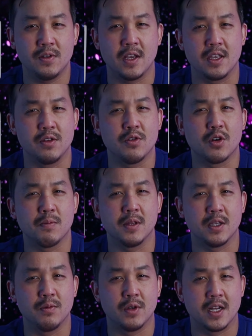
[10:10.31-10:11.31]
or that you
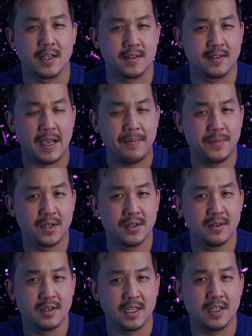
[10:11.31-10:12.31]
normally would accept
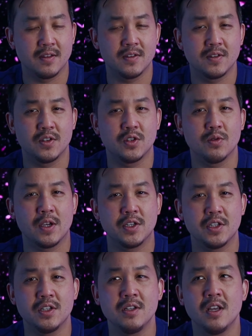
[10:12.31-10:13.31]
in the
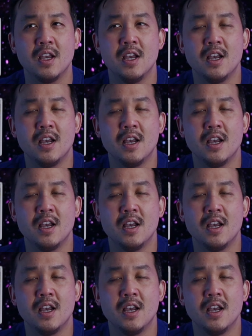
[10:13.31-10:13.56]
situation.